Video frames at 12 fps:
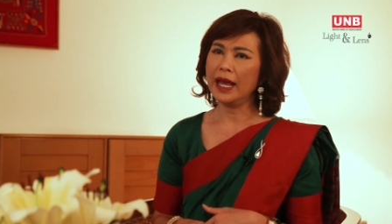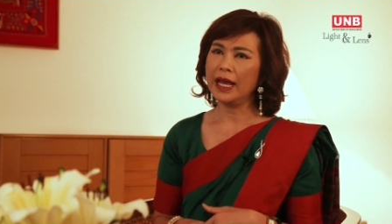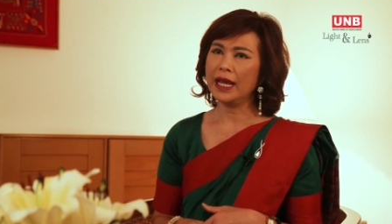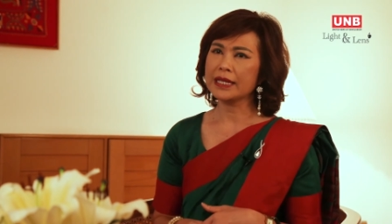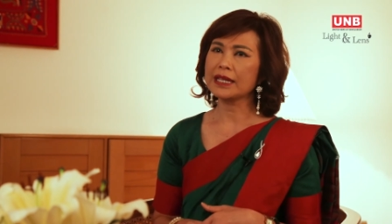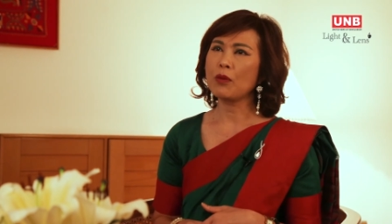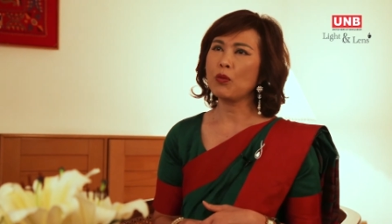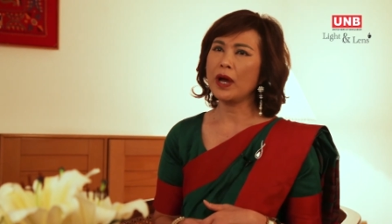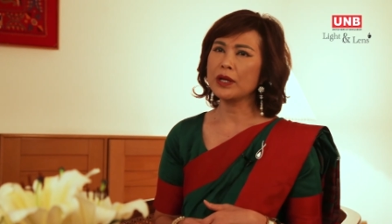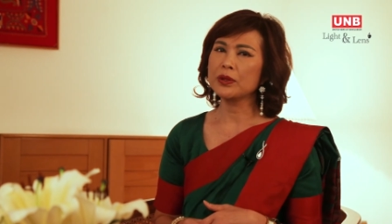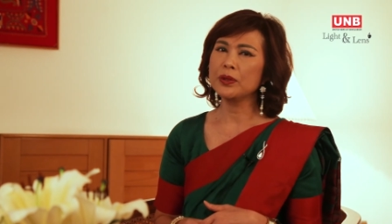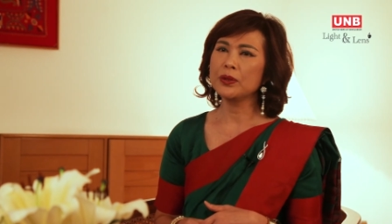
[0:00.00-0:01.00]
as
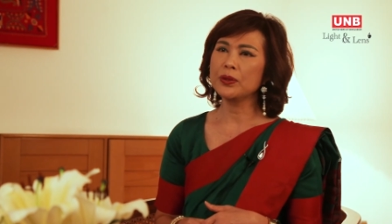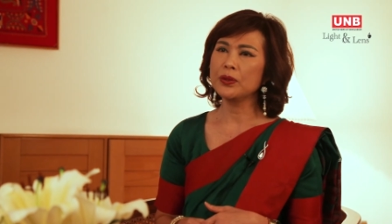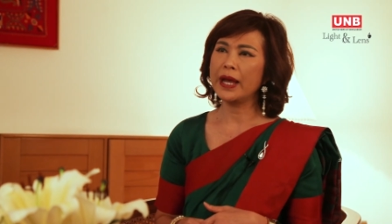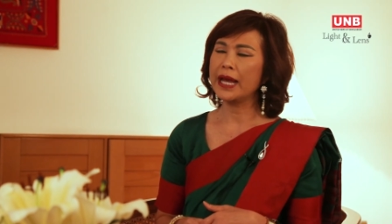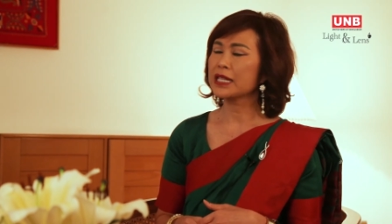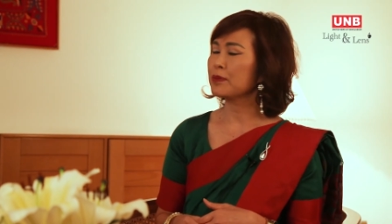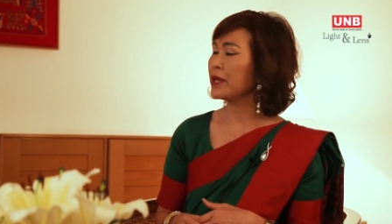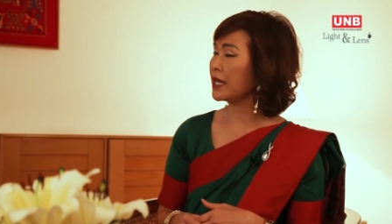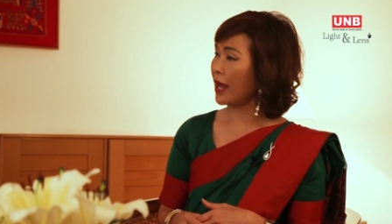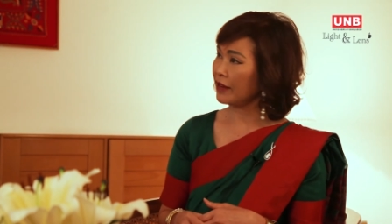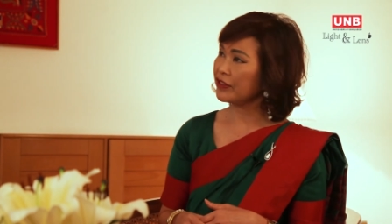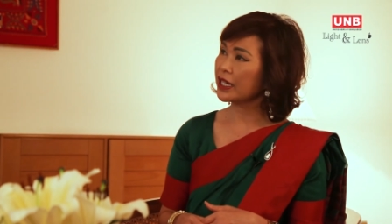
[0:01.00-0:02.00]
someone who has been
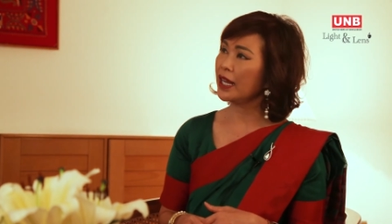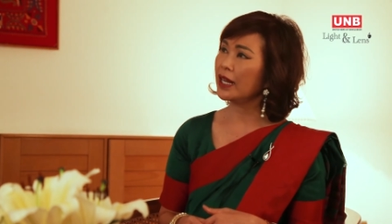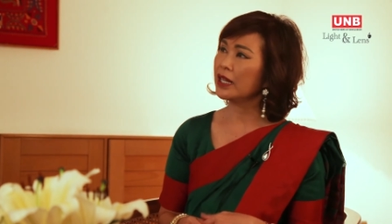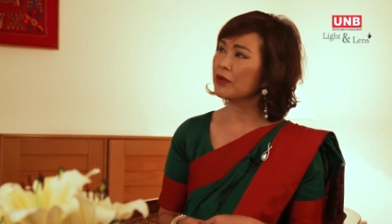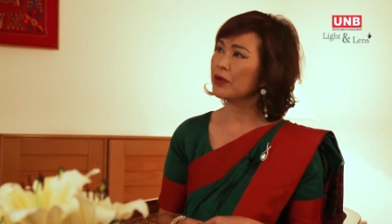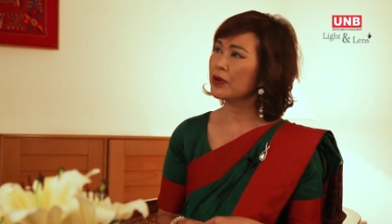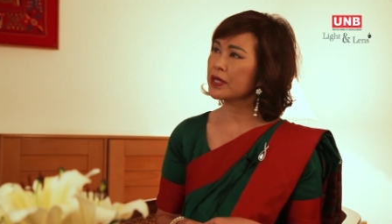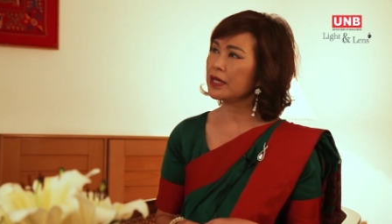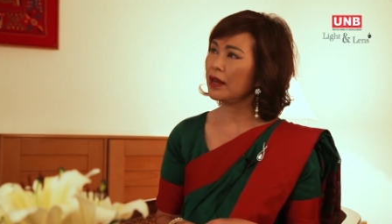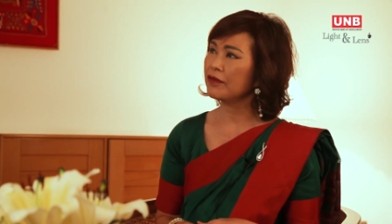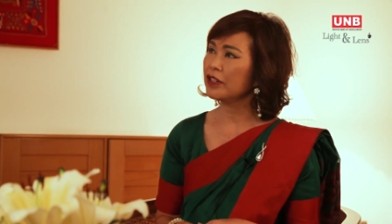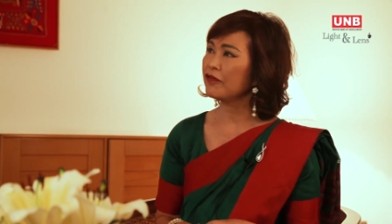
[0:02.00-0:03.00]
advocating road
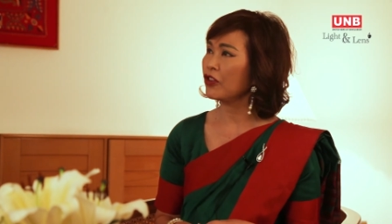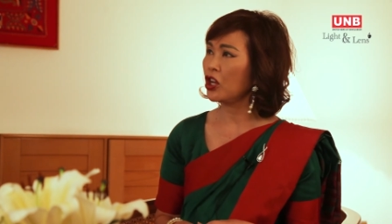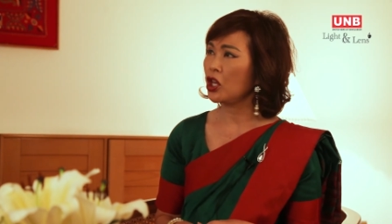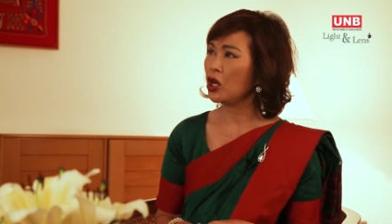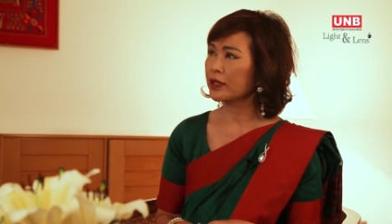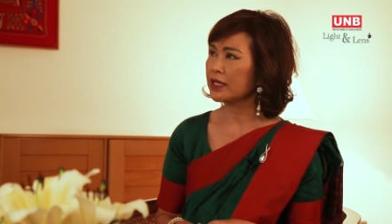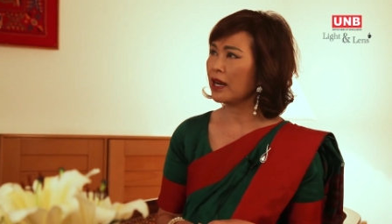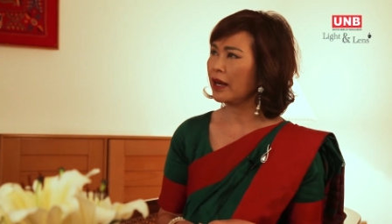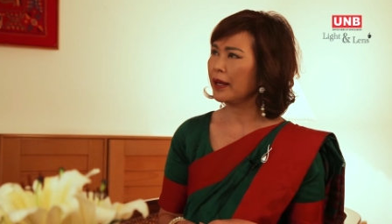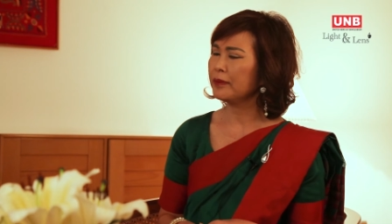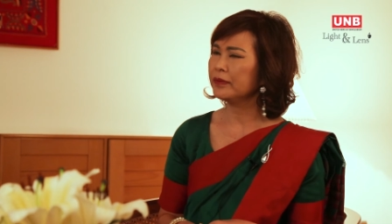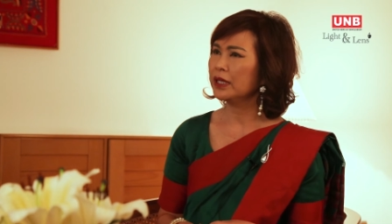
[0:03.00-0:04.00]
safety for a long
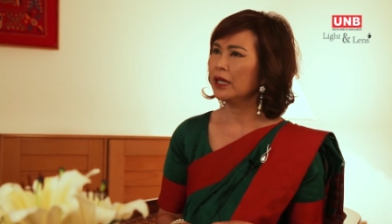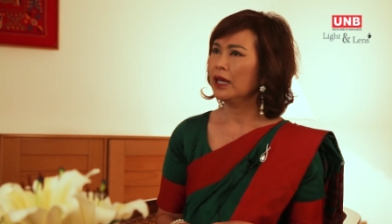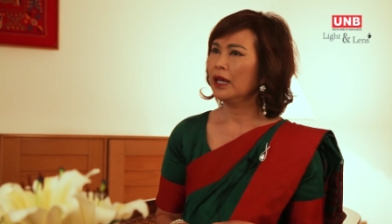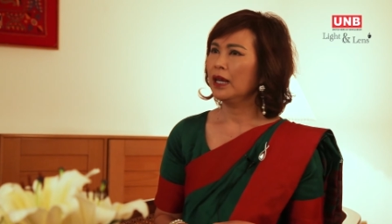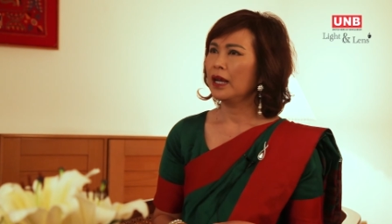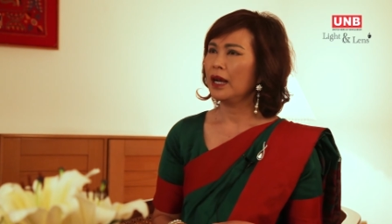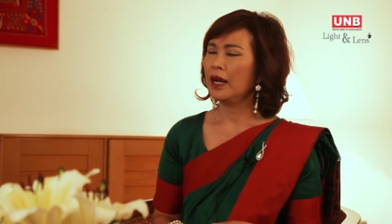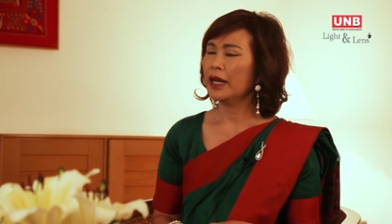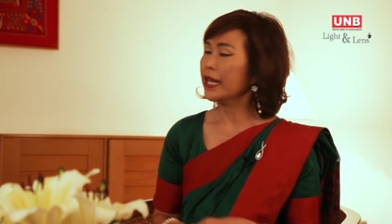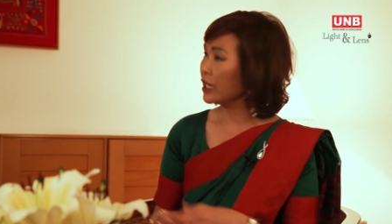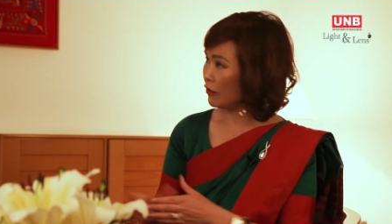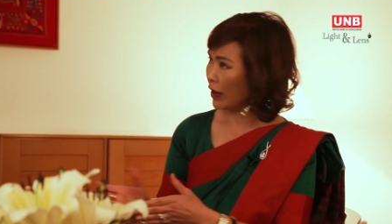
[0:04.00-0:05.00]
time
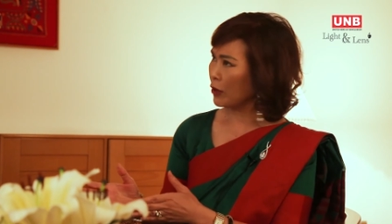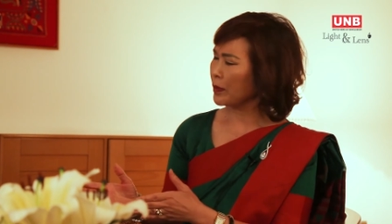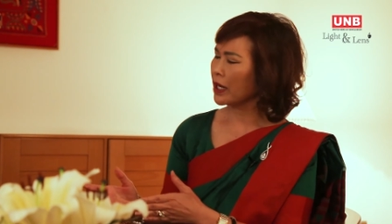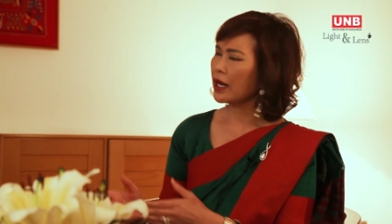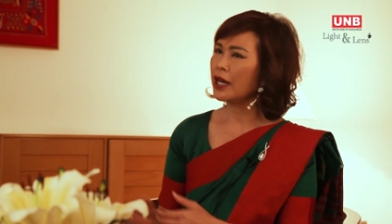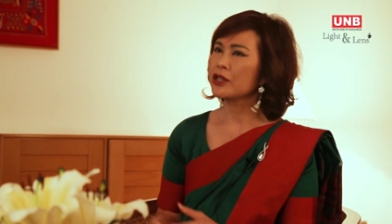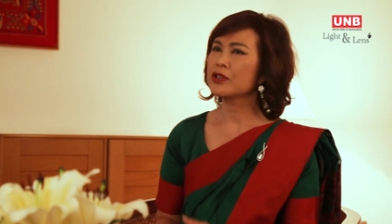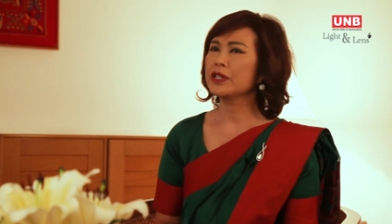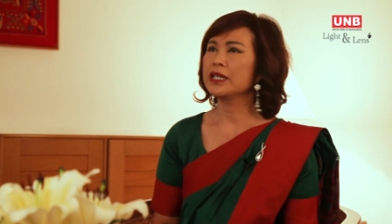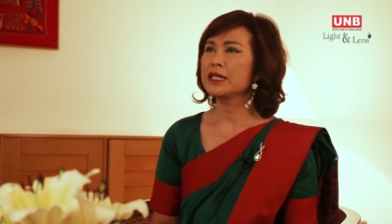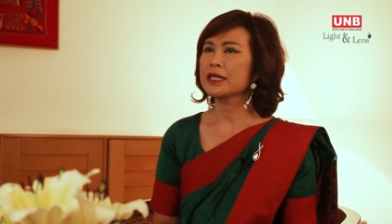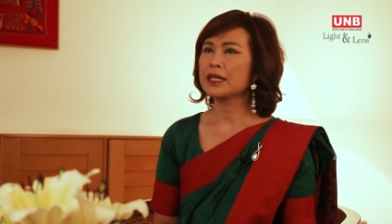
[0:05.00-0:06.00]
in developing
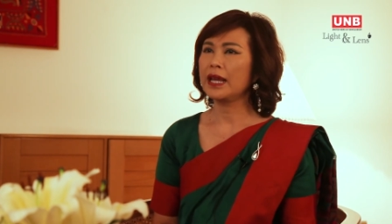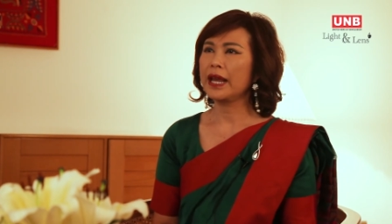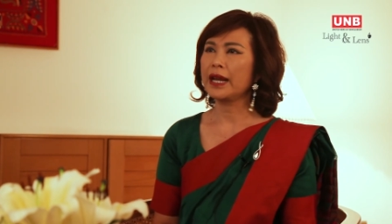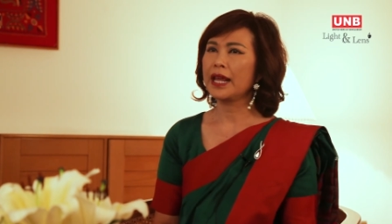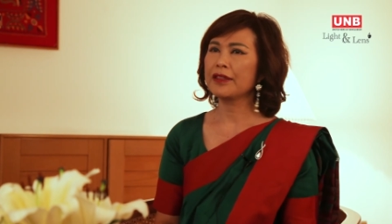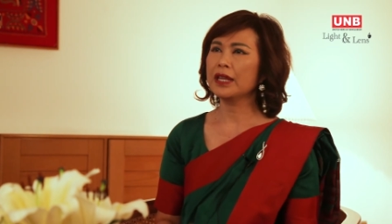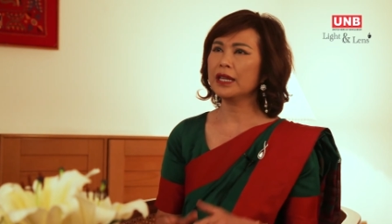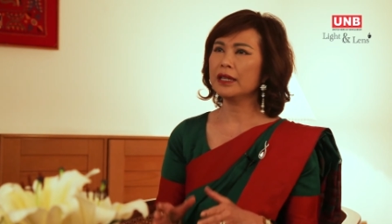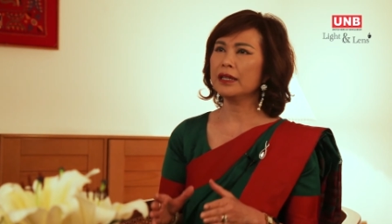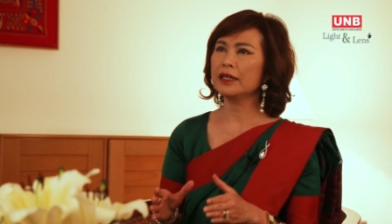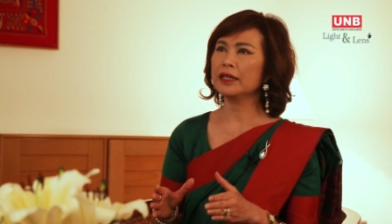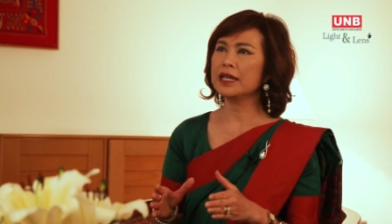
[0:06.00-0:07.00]
countries, and I
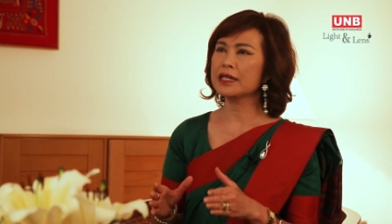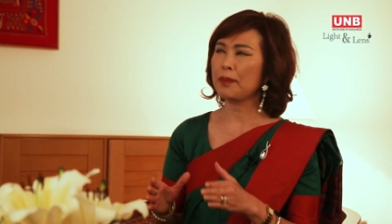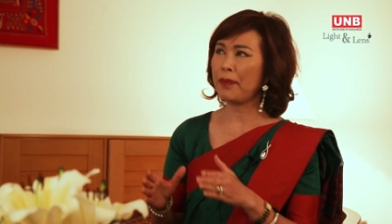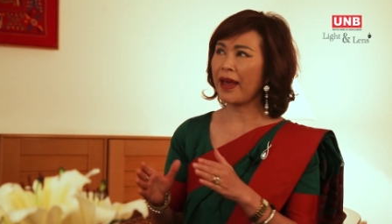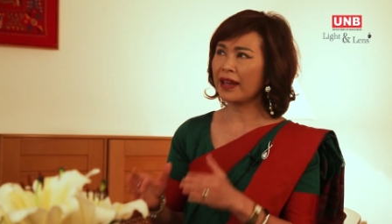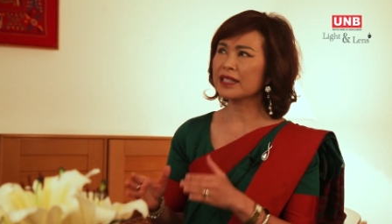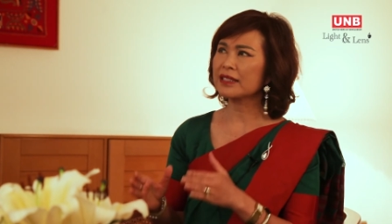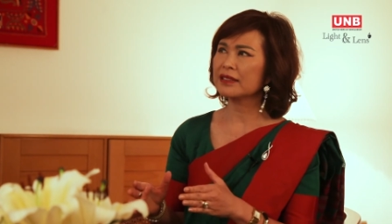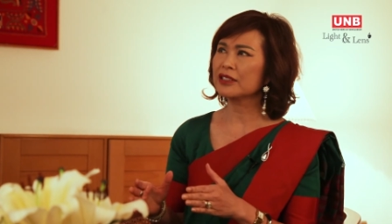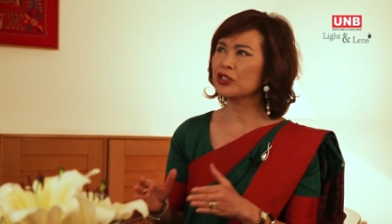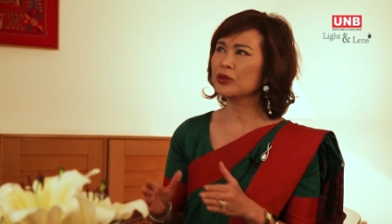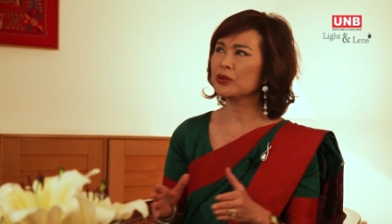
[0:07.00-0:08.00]
think there's a
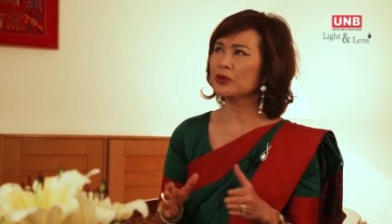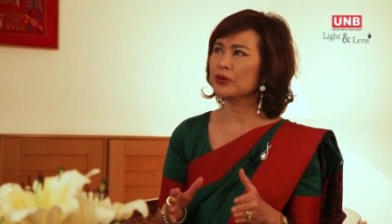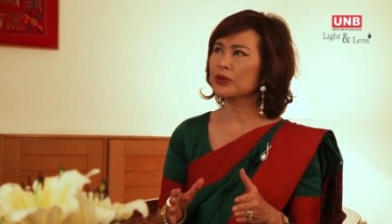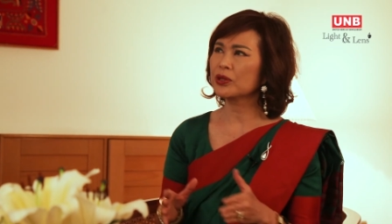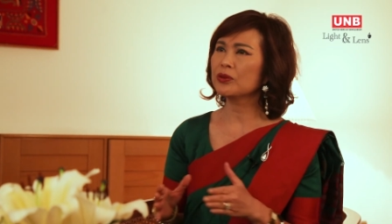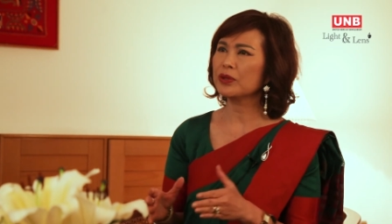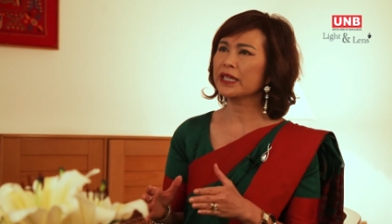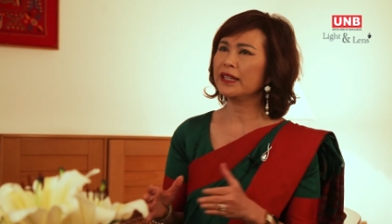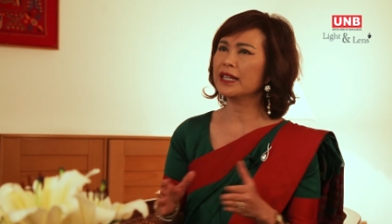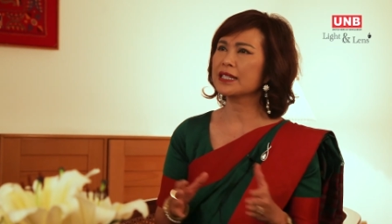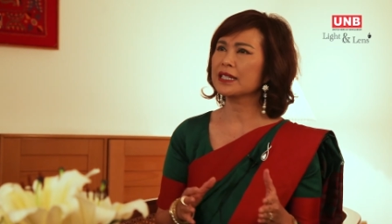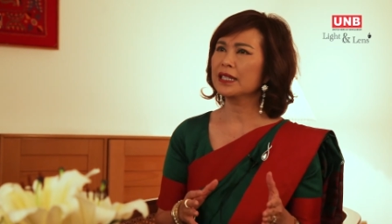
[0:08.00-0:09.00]
pattern to it
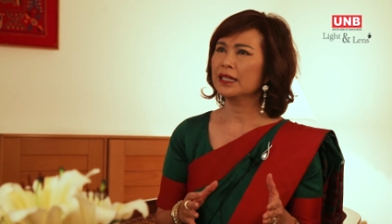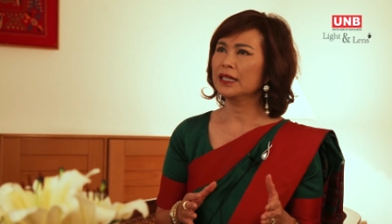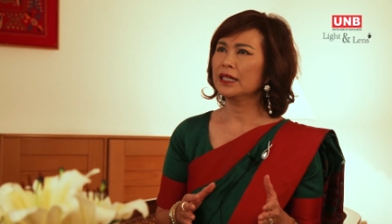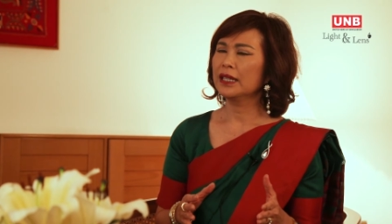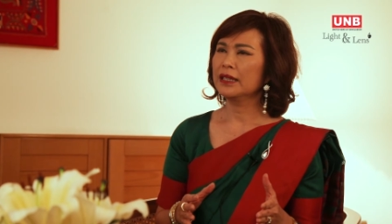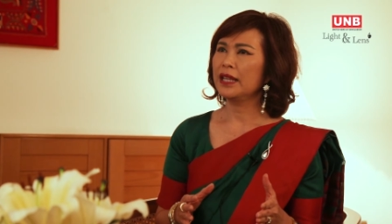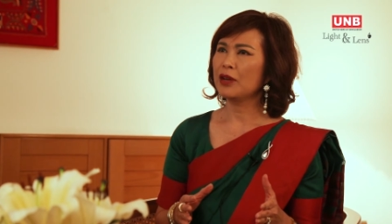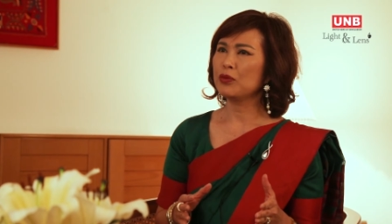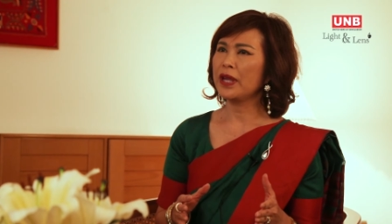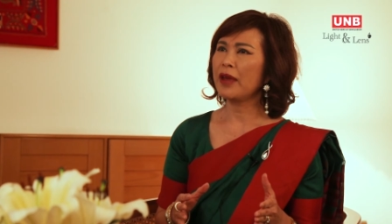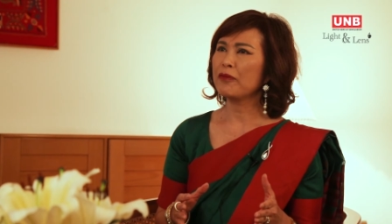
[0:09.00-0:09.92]
that we